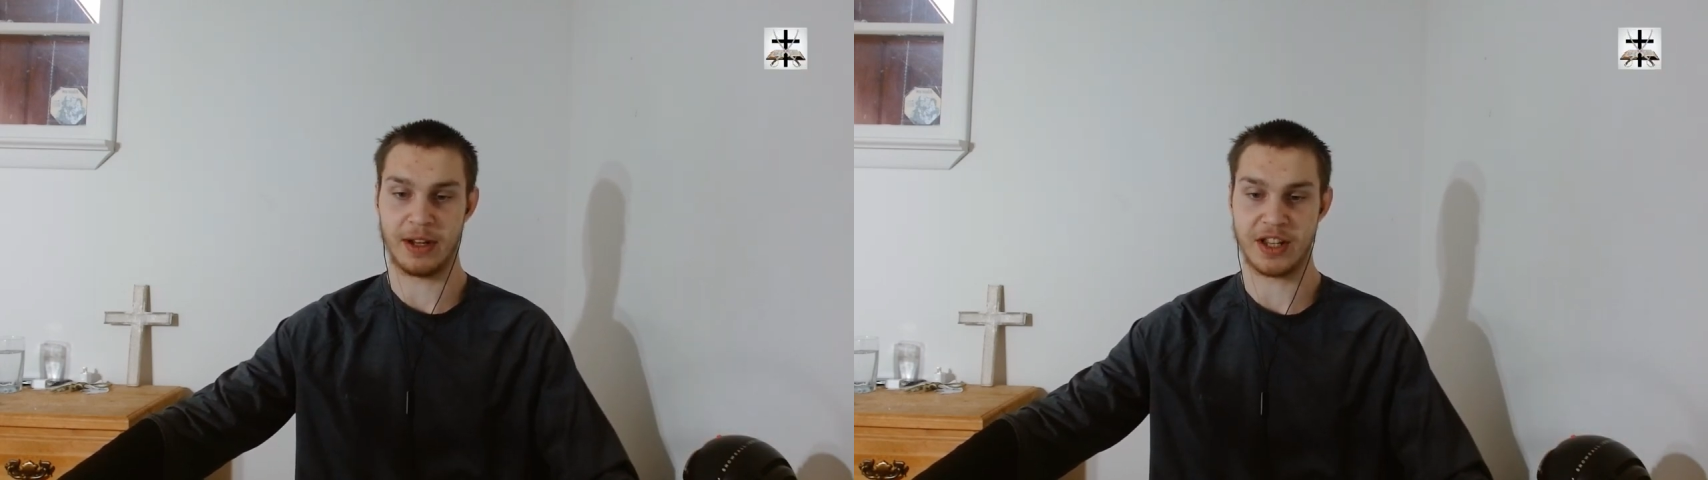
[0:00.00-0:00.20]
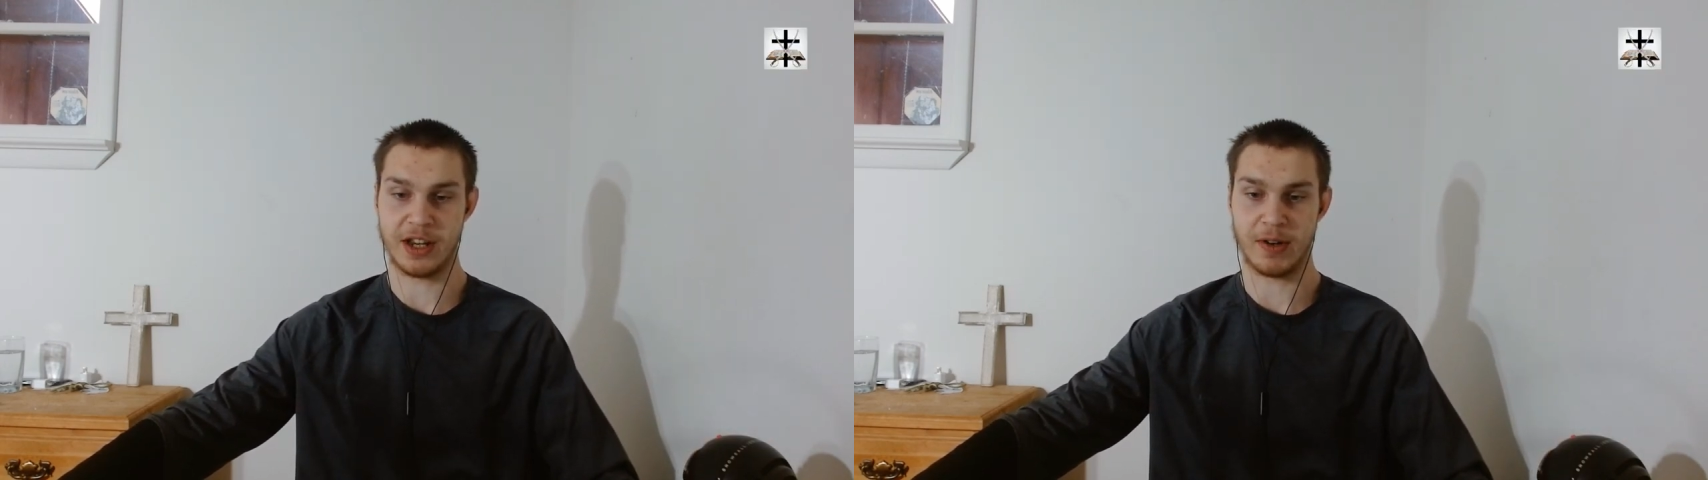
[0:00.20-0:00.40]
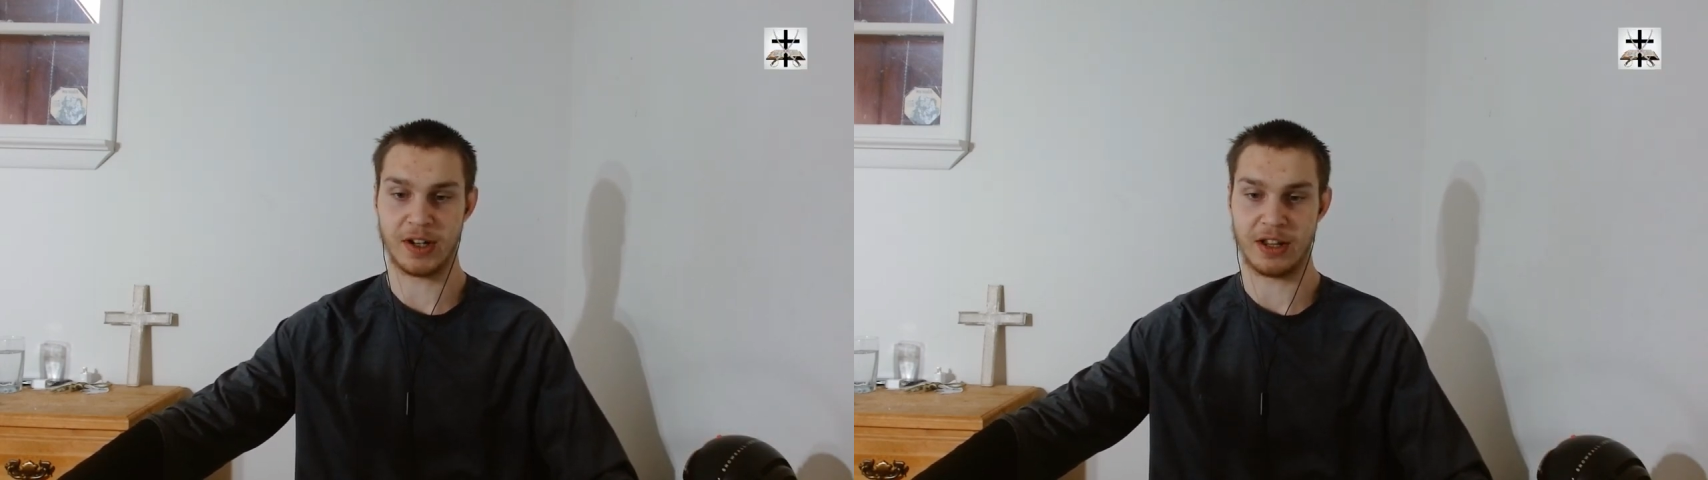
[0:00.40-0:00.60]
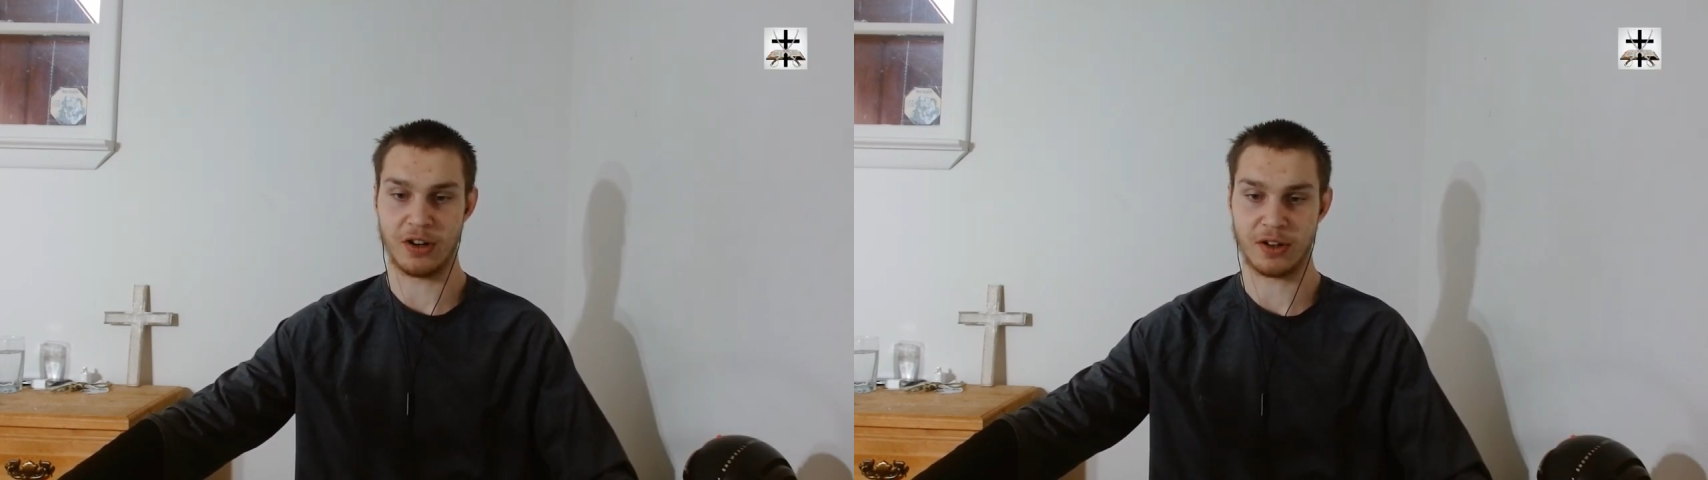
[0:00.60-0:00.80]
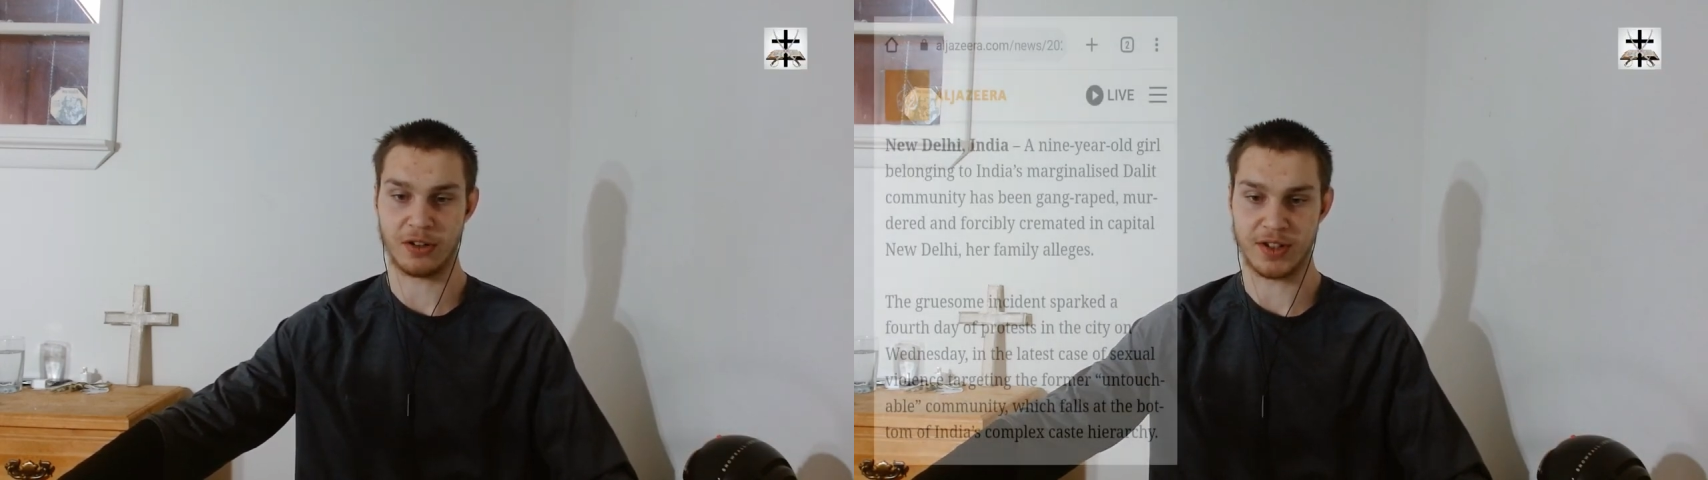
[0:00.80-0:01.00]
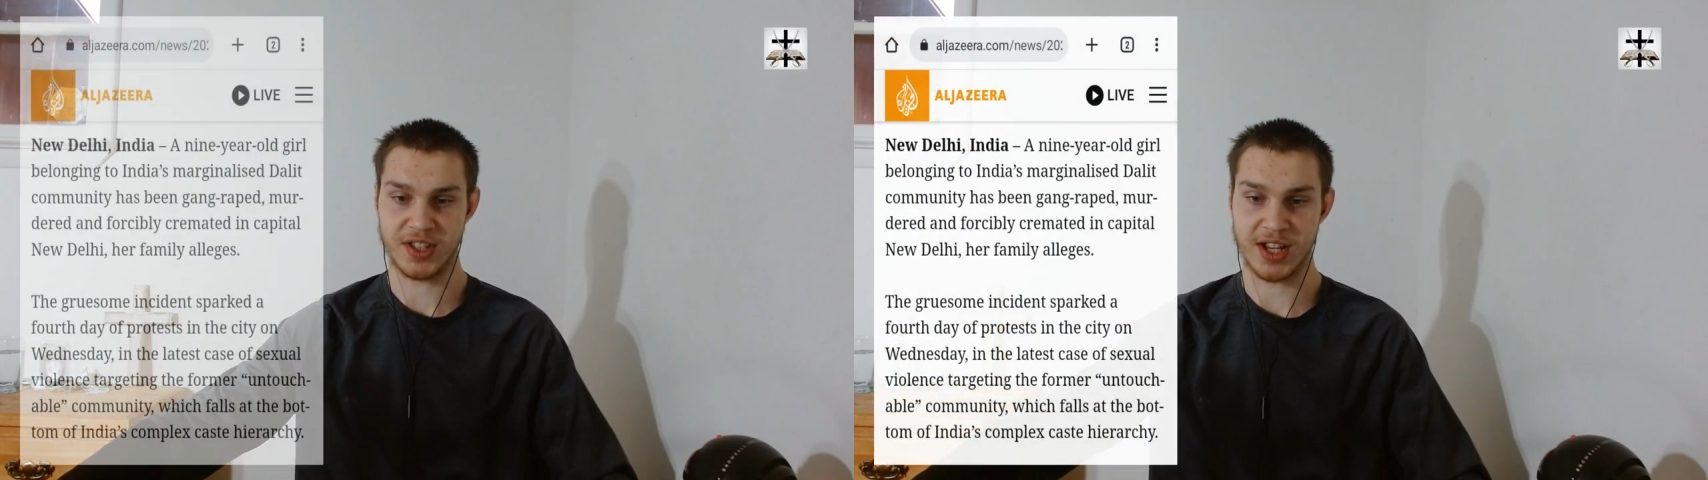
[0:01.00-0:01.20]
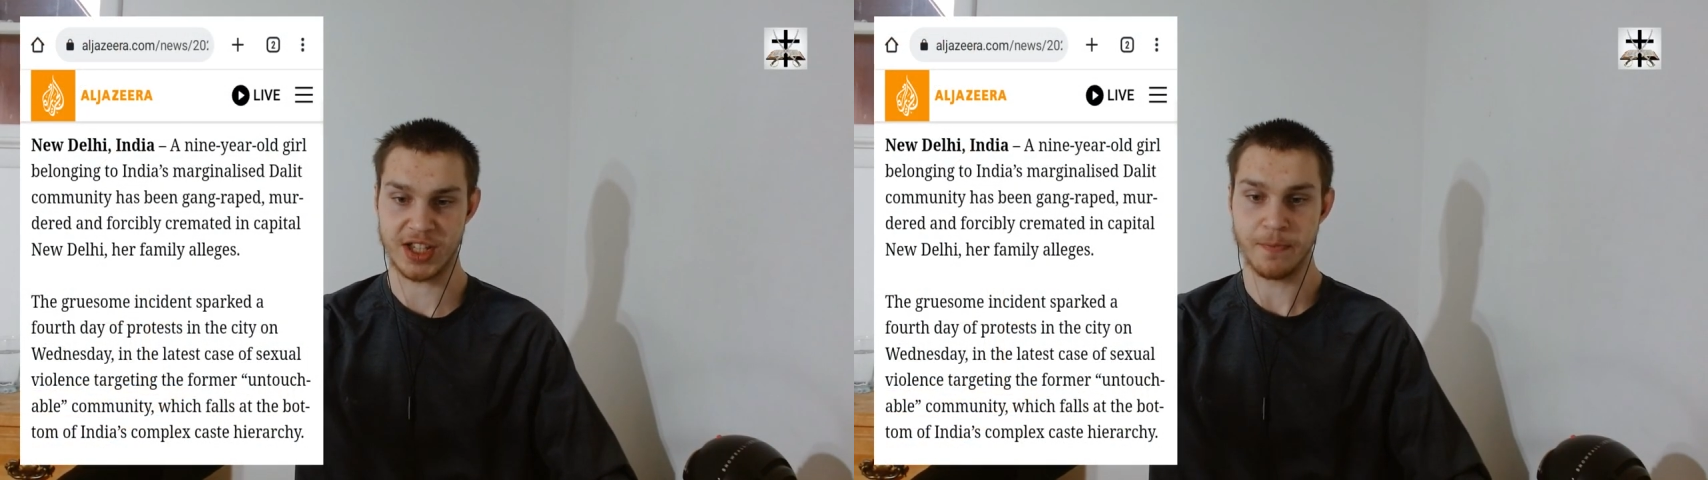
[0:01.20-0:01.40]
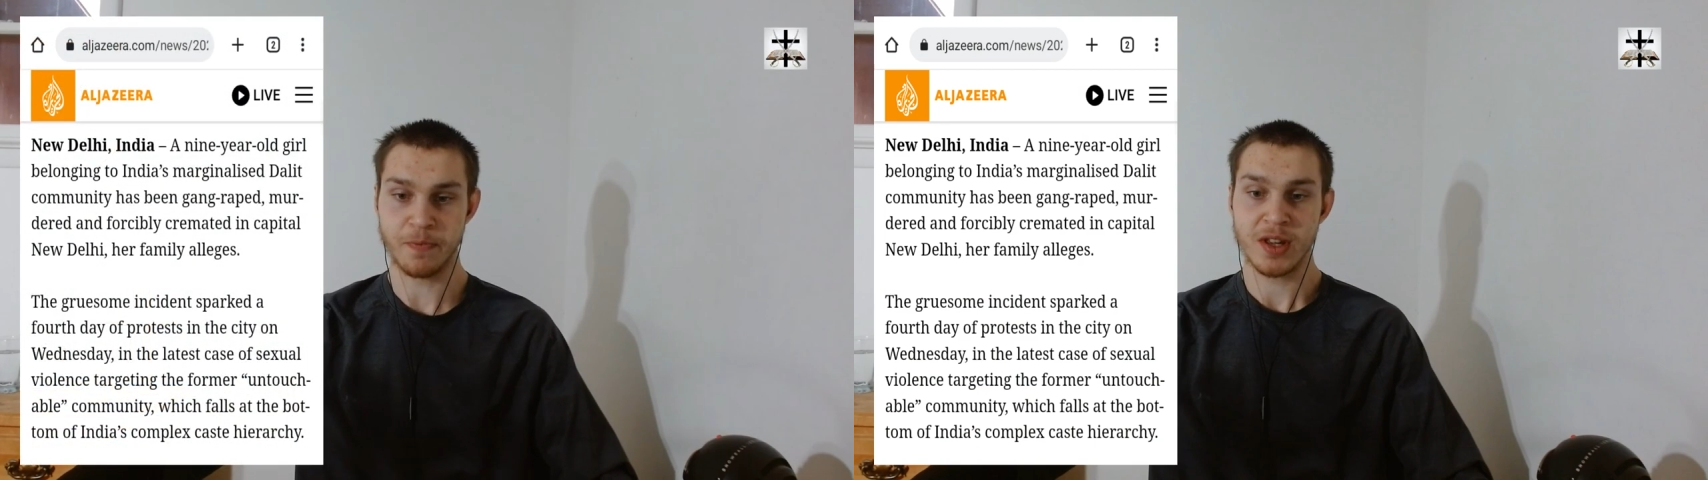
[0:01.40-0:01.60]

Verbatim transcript: continuing on the article, it says,